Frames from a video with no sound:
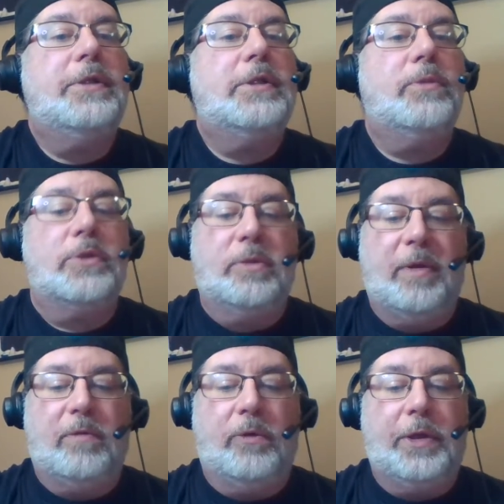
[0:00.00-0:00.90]
So this one's
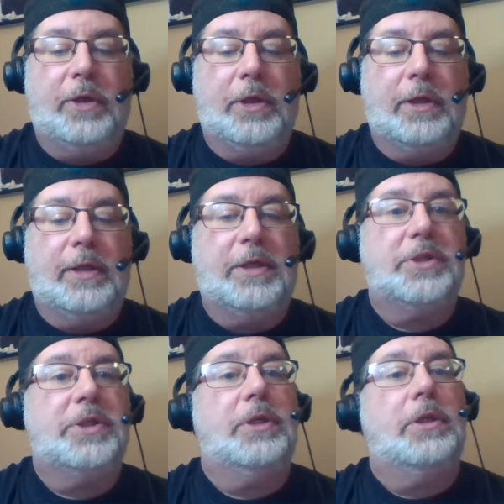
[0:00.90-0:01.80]
gonna be really good
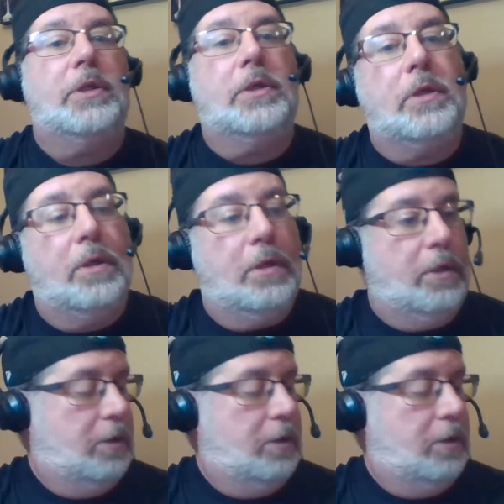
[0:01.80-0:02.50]
condition.